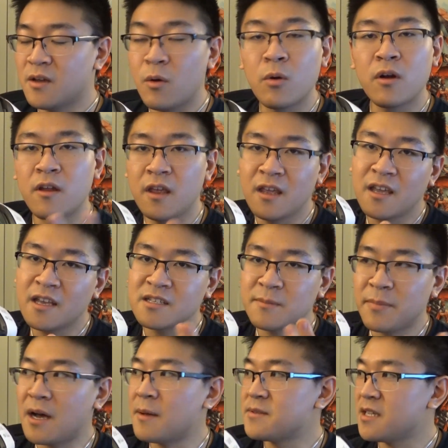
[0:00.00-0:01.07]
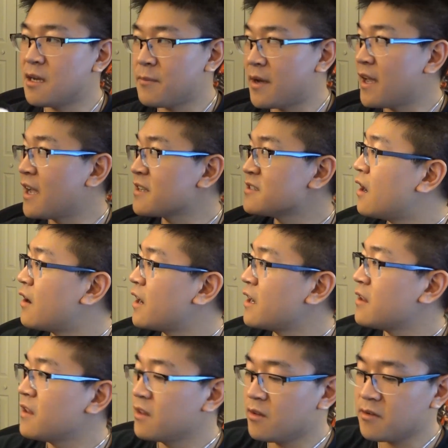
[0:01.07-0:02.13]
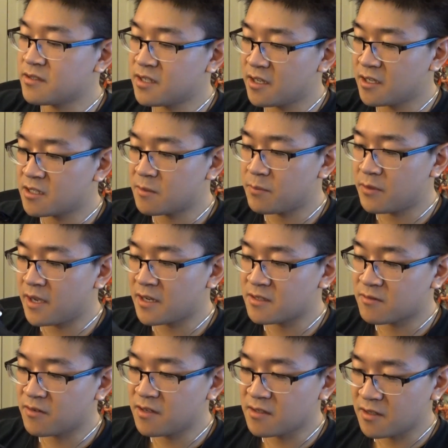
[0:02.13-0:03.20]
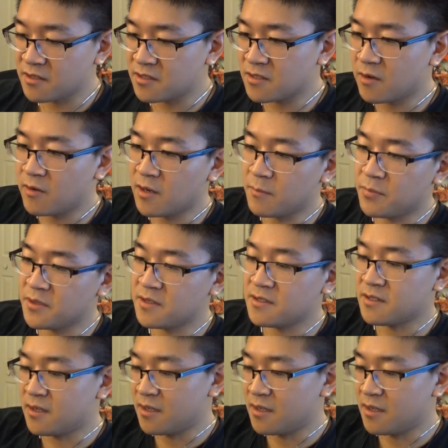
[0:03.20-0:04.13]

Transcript: Or in case it pops out by accident. Alright, it looks like it's a black screen, so let's just go ahead and put this